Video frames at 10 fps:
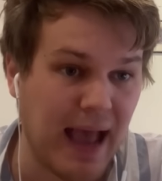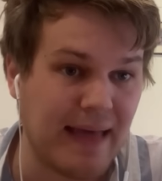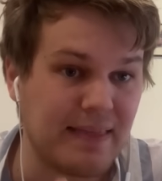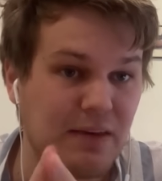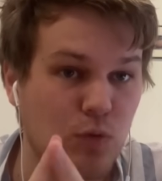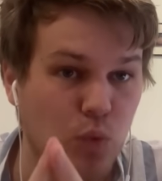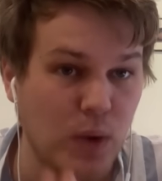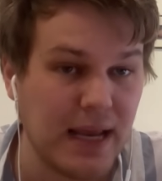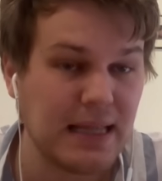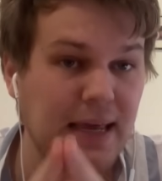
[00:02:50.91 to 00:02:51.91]
And the
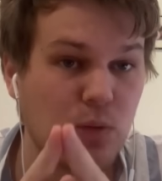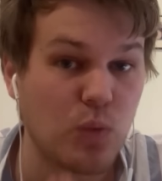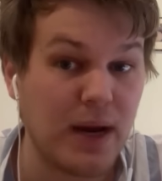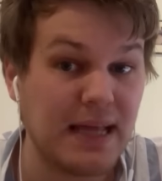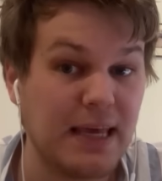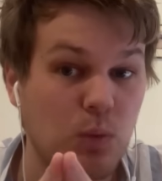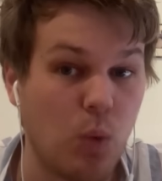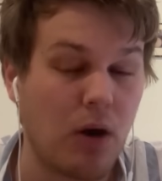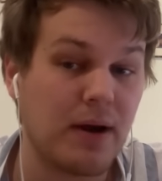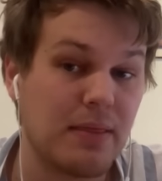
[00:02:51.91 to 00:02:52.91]
really, really
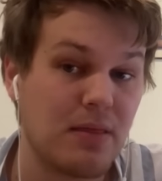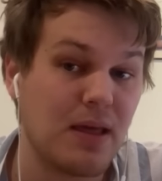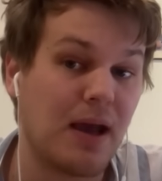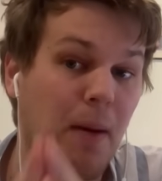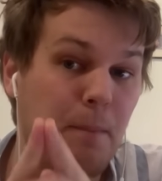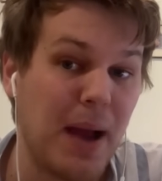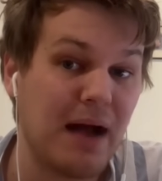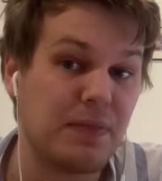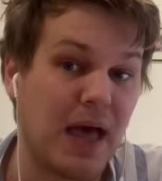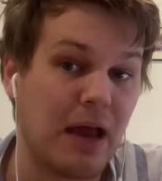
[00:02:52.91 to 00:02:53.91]
worrying thing
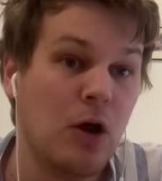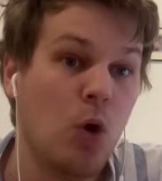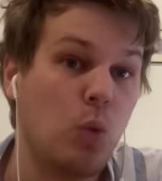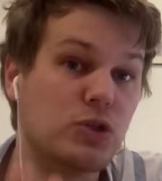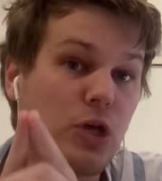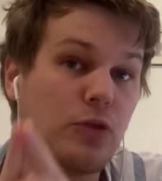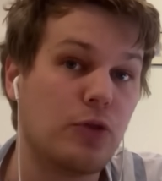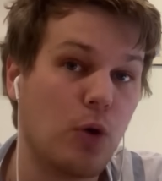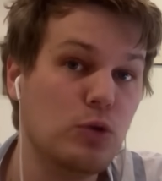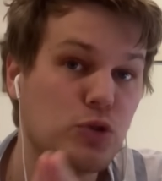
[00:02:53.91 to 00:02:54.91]
about that was that
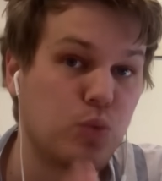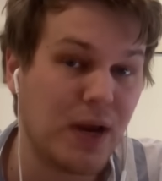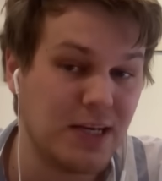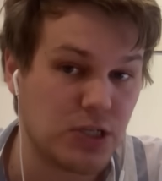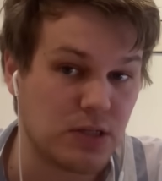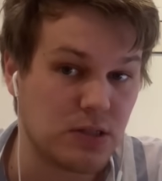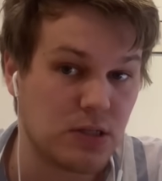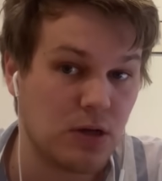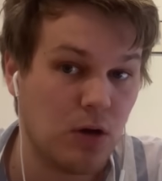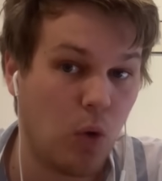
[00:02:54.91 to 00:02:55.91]
those
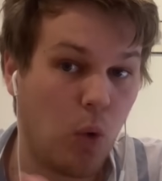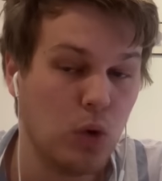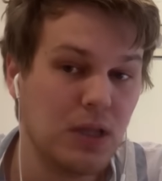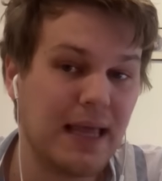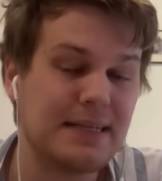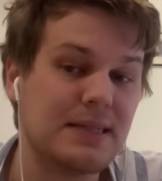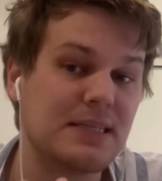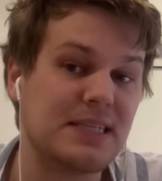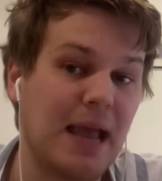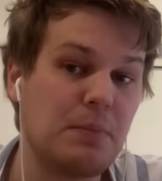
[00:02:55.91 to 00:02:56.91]
regions all elected the
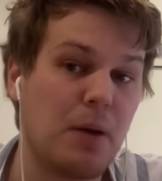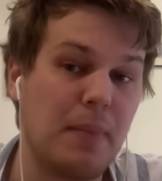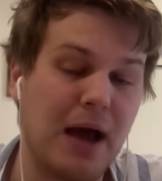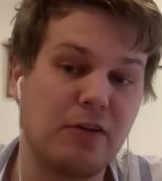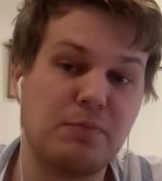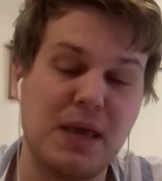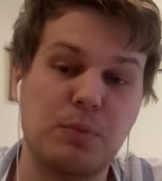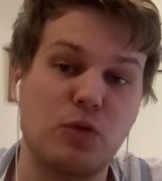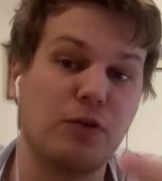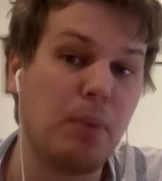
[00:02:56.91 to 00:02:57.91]
same amount of
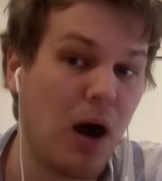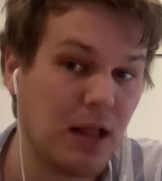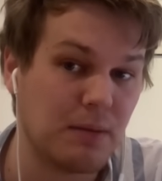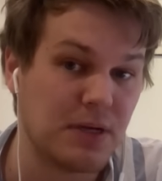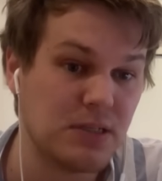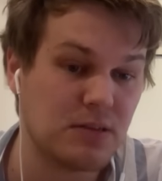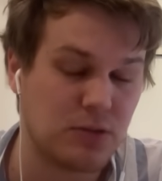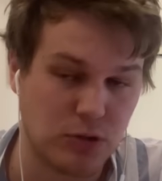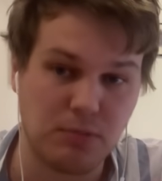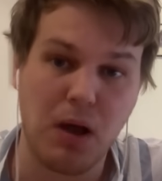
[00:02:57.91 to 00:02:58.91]
people to Parliament,
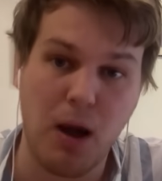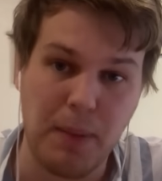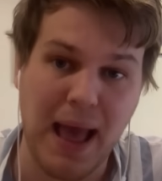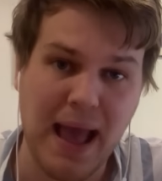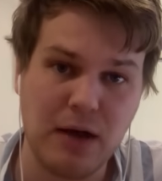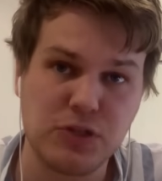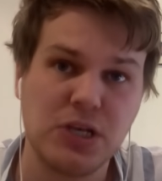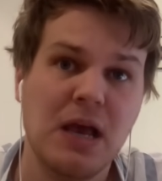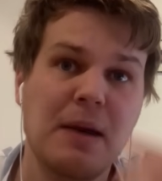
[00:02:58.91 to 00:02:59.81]
to the upper house,